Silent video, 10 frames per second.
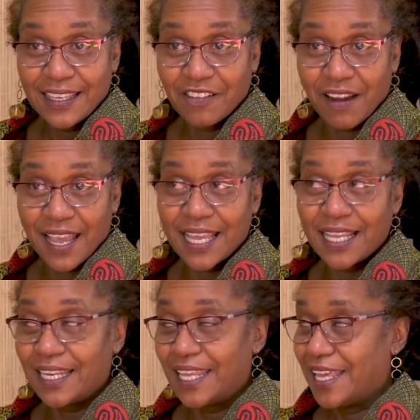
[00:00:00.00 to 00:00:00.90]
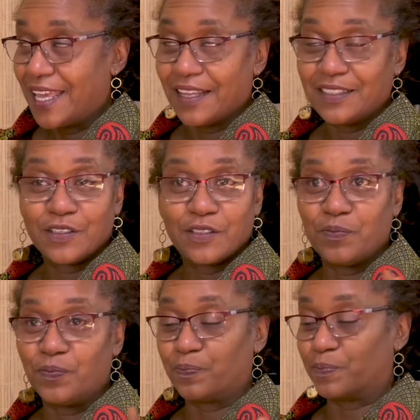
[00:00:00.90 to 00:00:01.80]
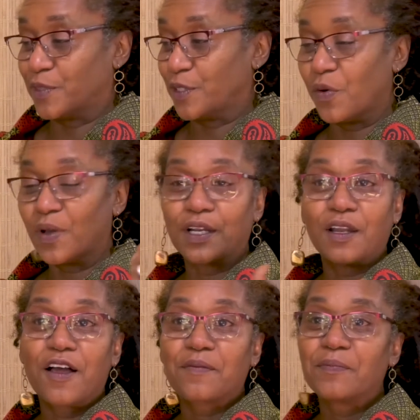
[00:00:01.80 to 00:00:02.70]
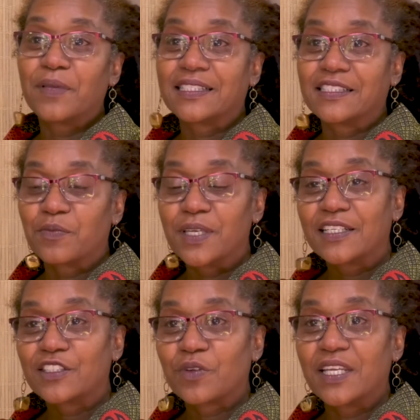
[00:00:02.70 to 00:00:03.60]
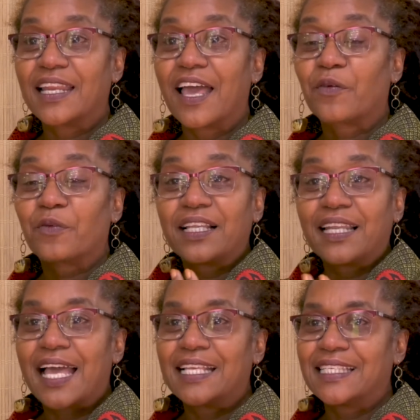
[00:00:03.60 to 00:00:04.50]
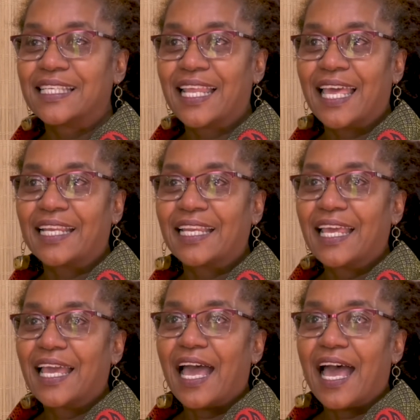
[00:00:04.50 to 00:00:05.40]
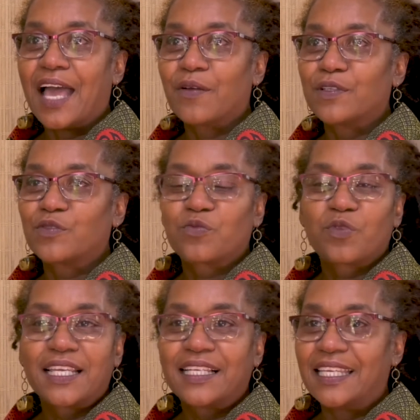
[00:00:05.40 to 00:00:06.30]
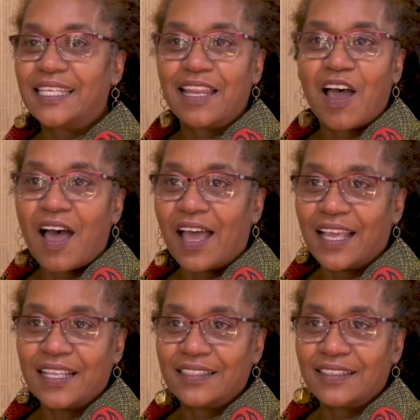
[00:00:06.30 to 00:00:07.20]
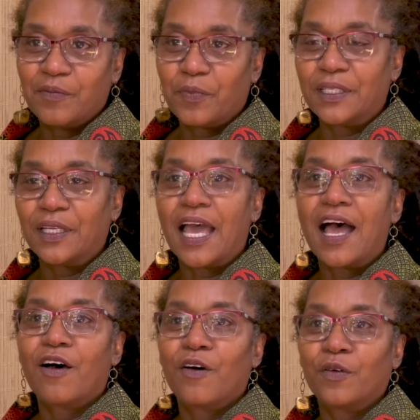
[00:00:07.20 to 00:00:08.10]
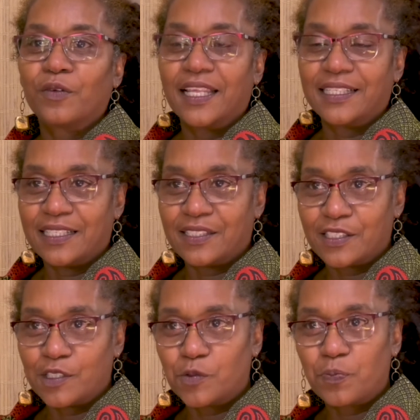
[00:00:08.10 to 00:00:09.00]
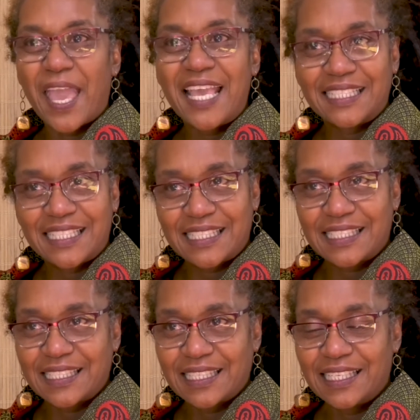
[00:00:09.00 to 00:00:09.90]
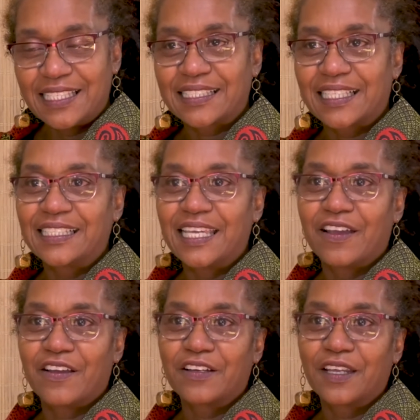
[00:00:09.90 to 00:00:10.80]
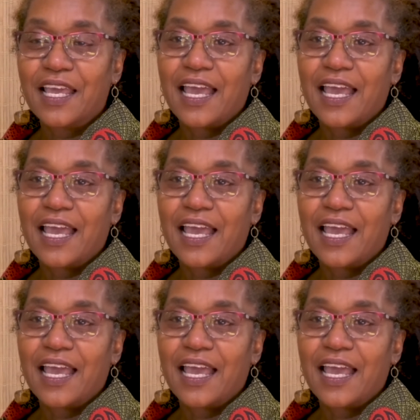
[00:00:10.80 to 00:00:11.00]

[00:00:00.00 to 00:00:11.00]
Right? Just going along my business, being a tree, not realizing that I was really not. But now that this space is cleared,